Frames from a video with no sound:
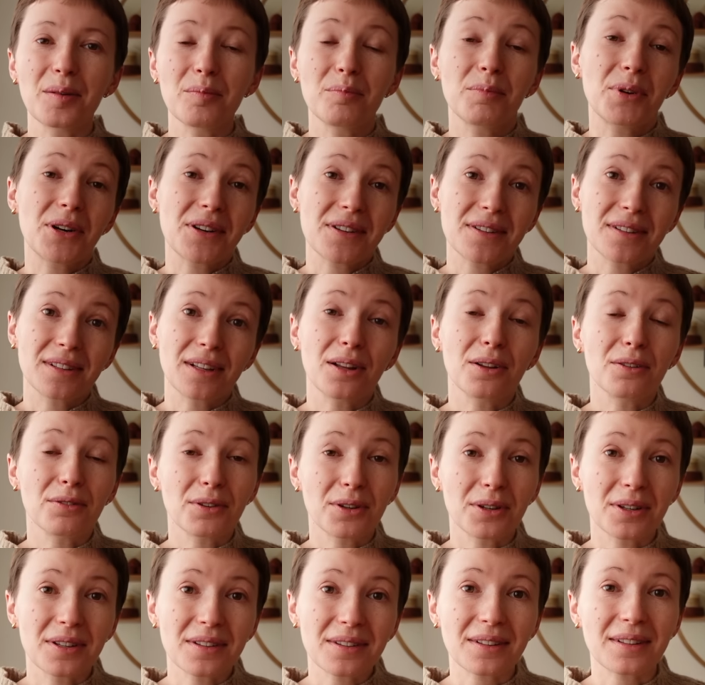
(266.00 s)
personal, of
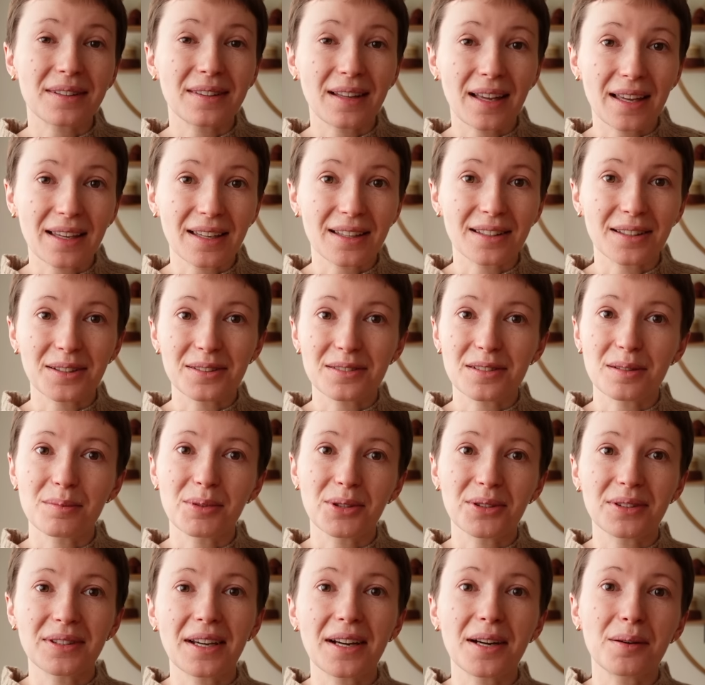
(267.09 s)
course, because I can
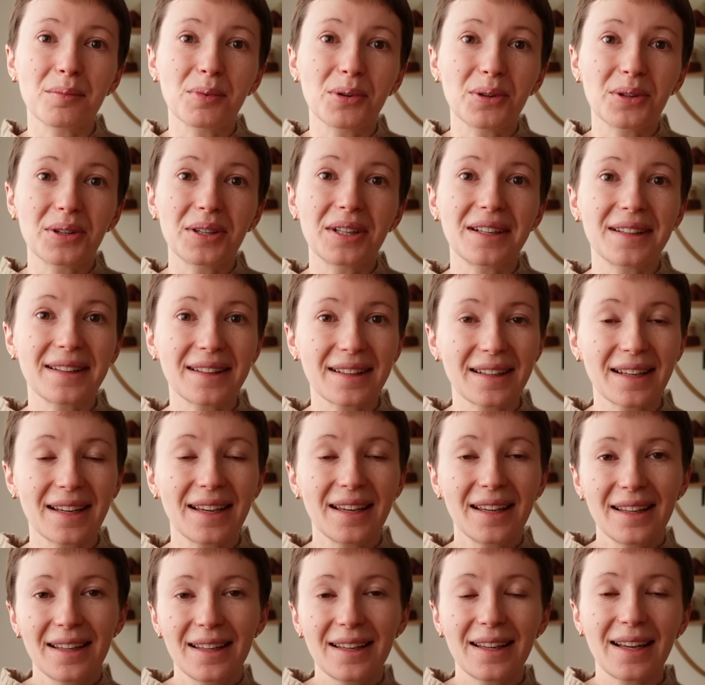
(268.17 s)
contribute there more and
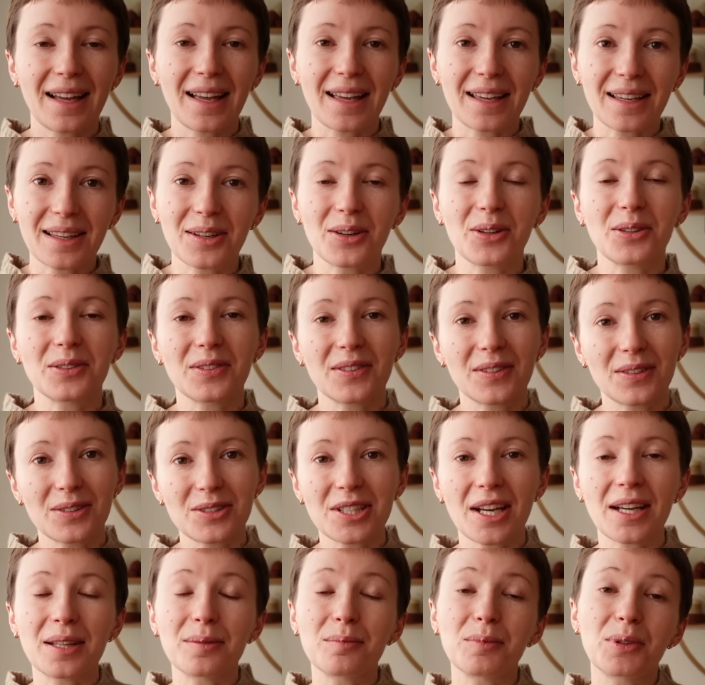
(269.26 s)
I can also
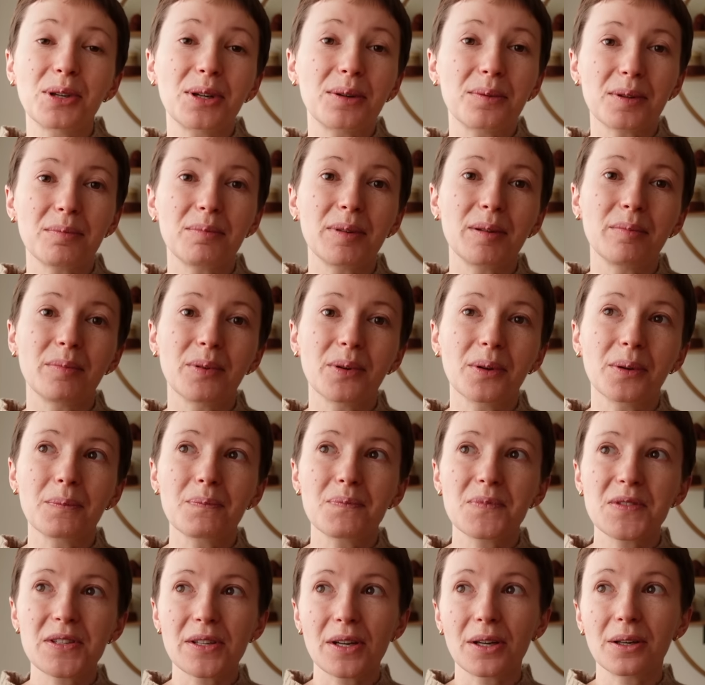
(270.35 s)
chat more with people.
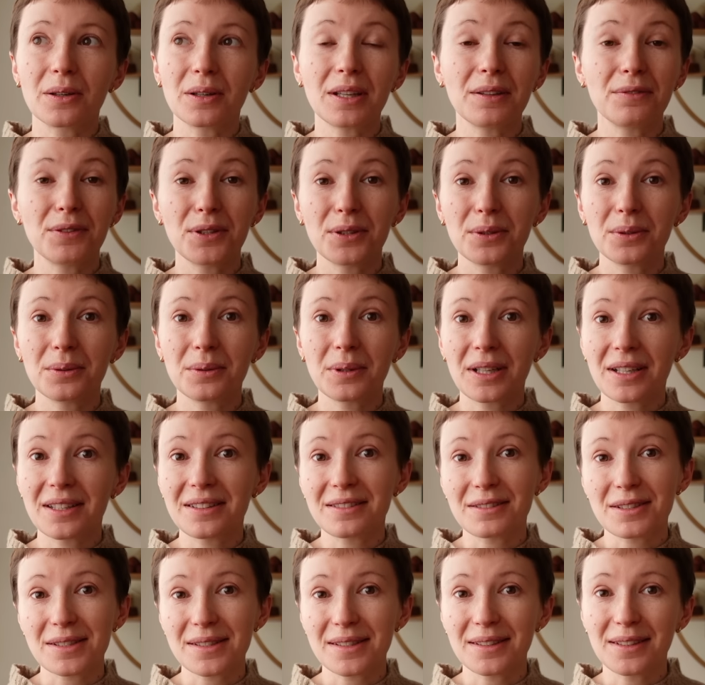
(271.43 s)
So if you are
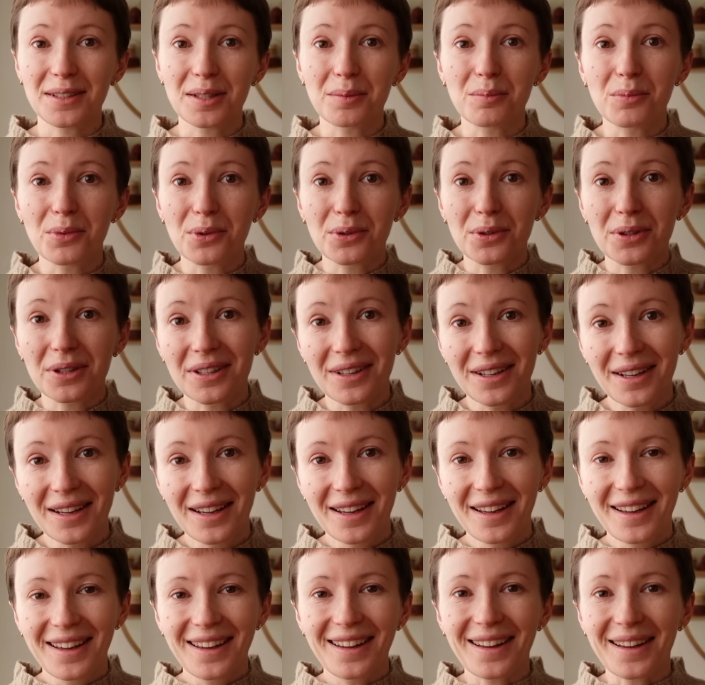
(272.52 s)
interested in a more
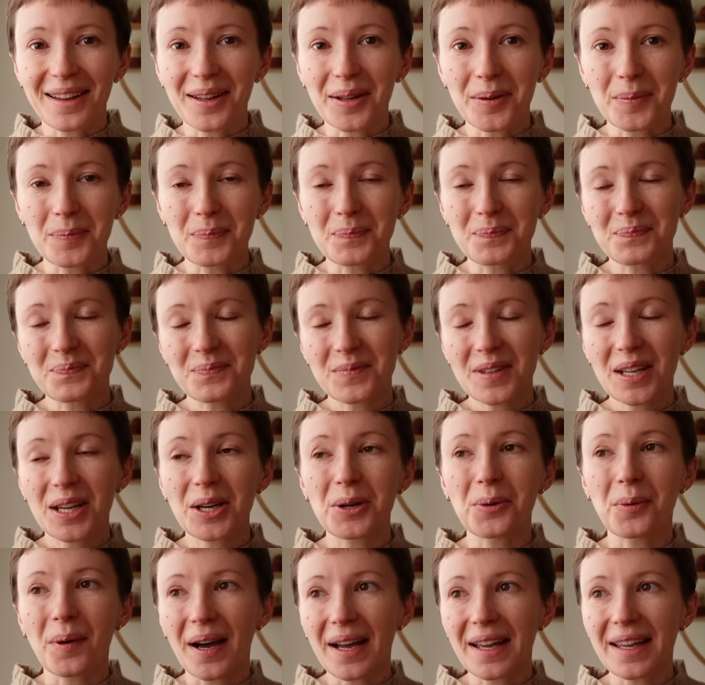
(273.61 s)

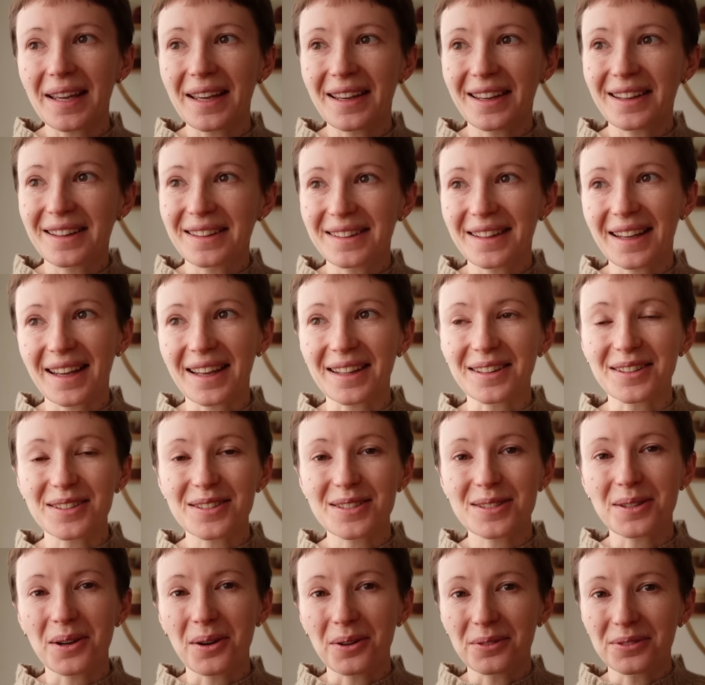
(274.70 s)
quiet and
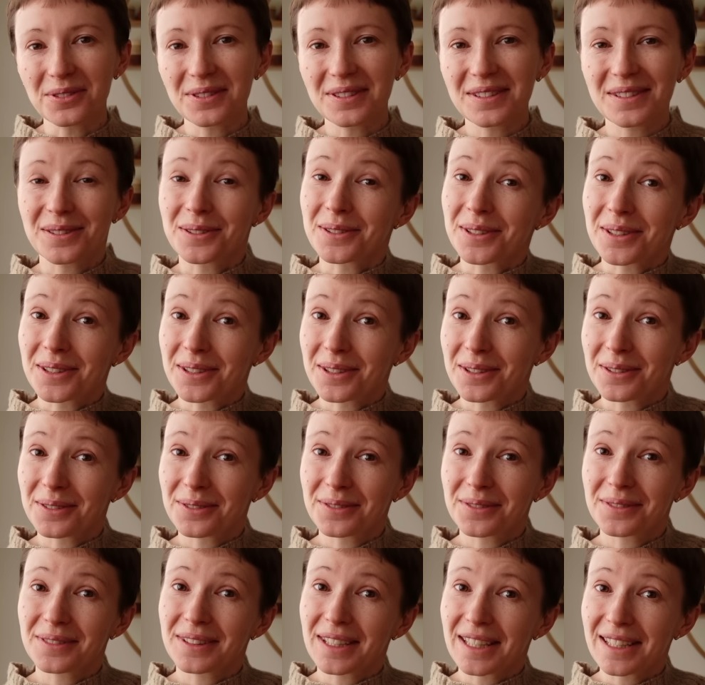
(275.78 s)
soft sort
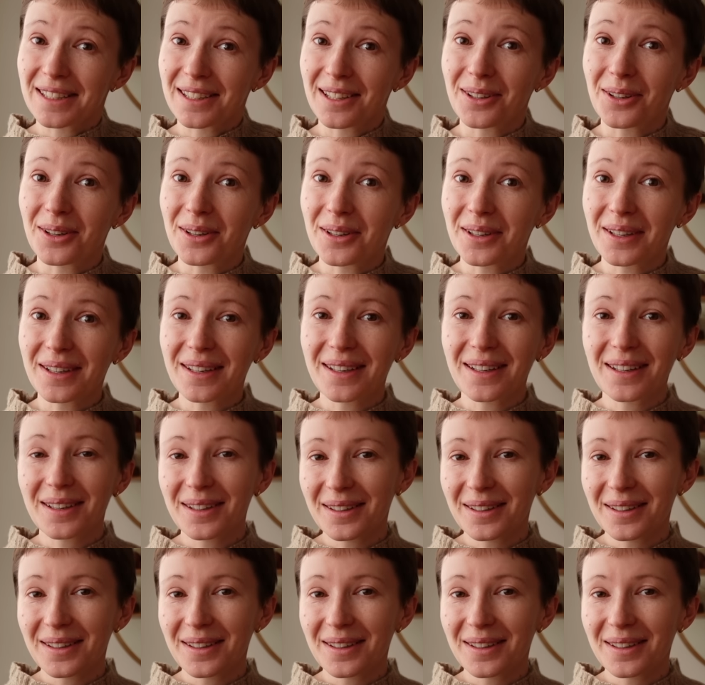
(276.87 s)
of knit along